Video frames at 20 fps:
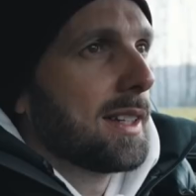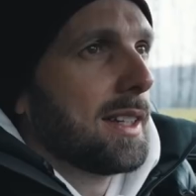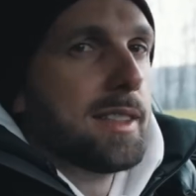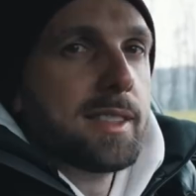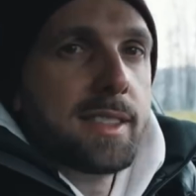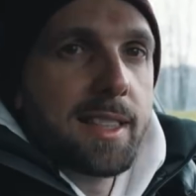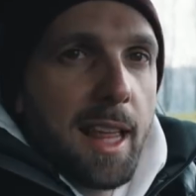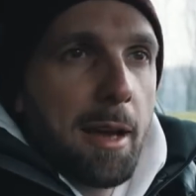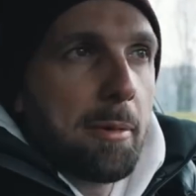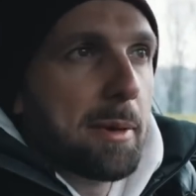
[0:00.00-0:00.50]

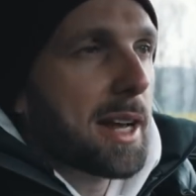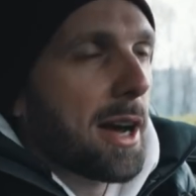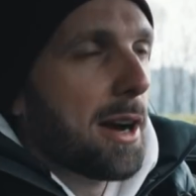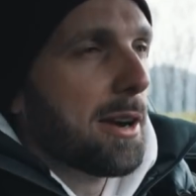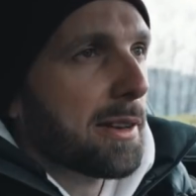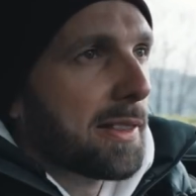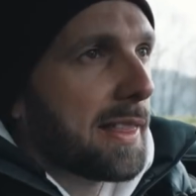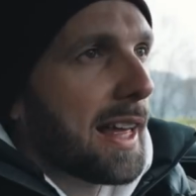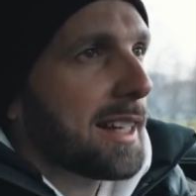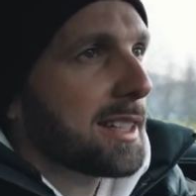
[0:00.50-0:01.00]
So there we
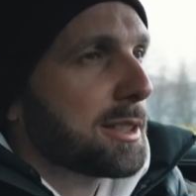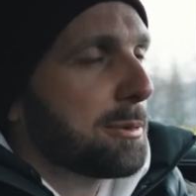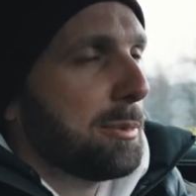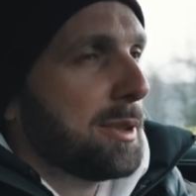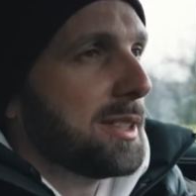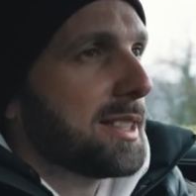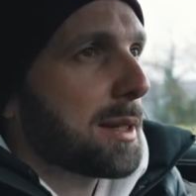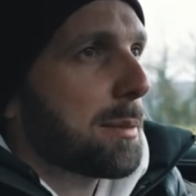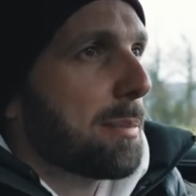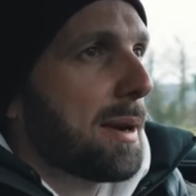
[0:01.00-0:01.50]
go, thanks
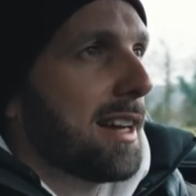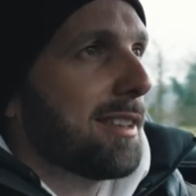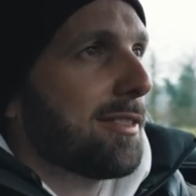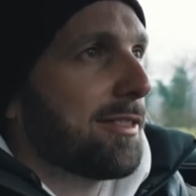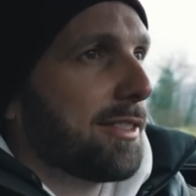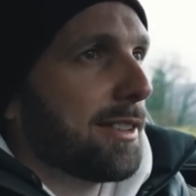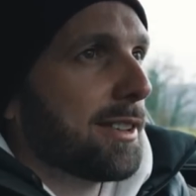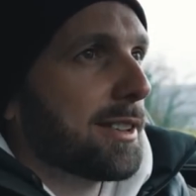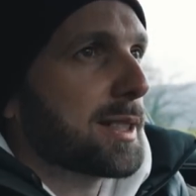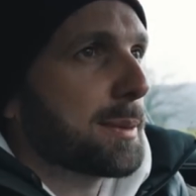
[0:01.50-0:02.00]
MusicBed
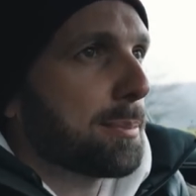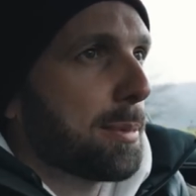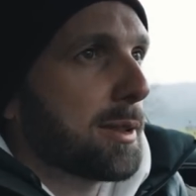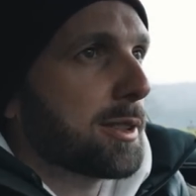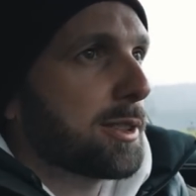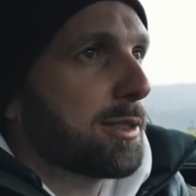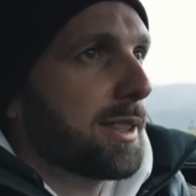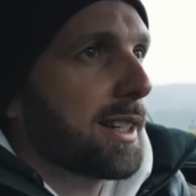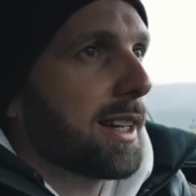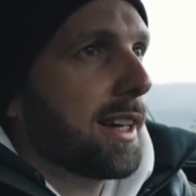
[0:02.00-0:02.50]
for
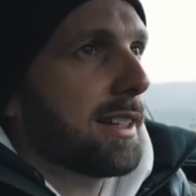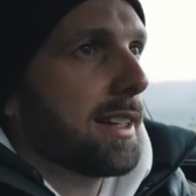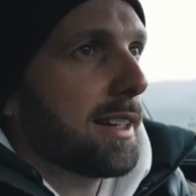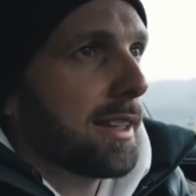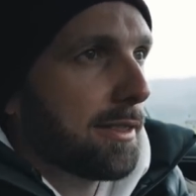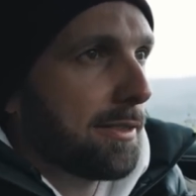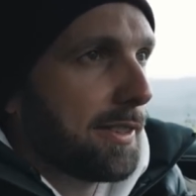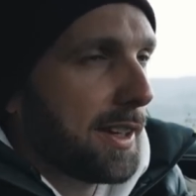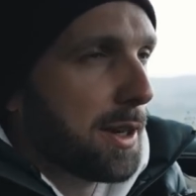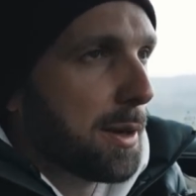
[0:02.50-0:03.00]
sponsoring
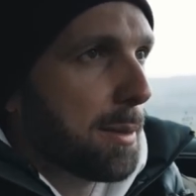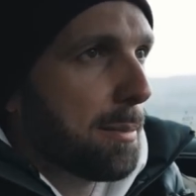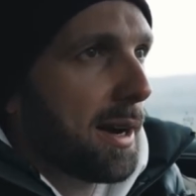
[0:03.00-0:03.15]
another video of